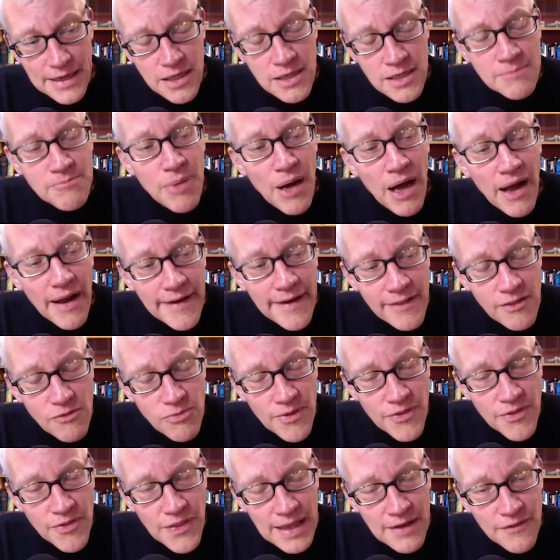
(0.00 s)

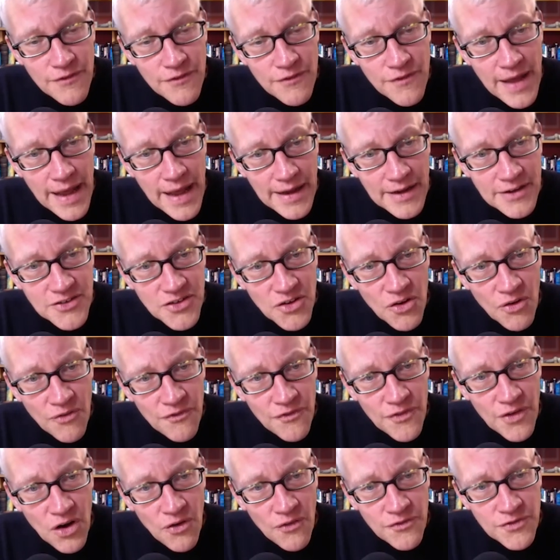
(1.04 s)
combines with the effect
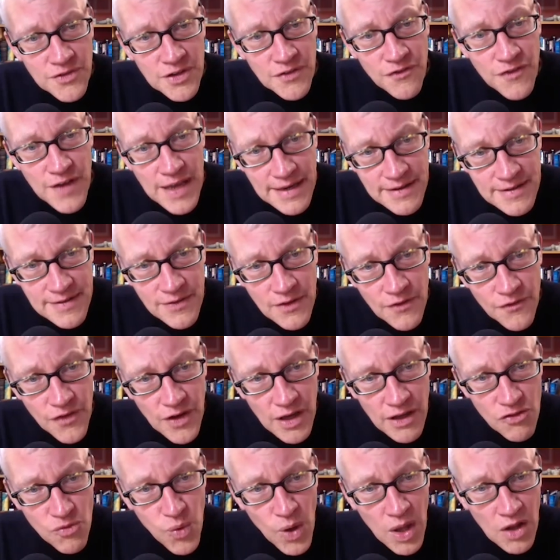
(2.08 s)
of defeat in the
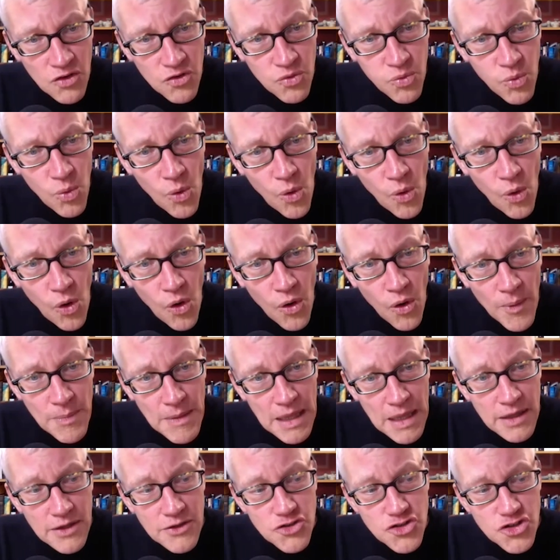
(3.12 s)
First World War
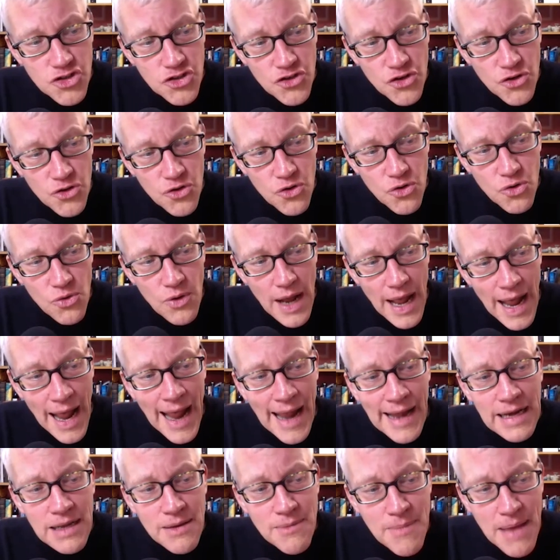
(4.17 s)
to
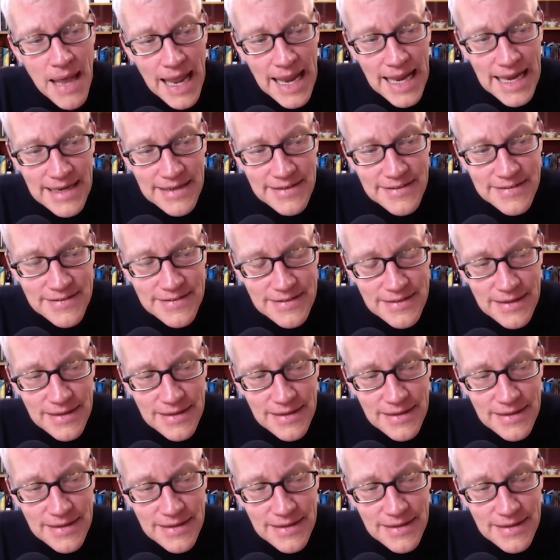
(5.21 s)
animate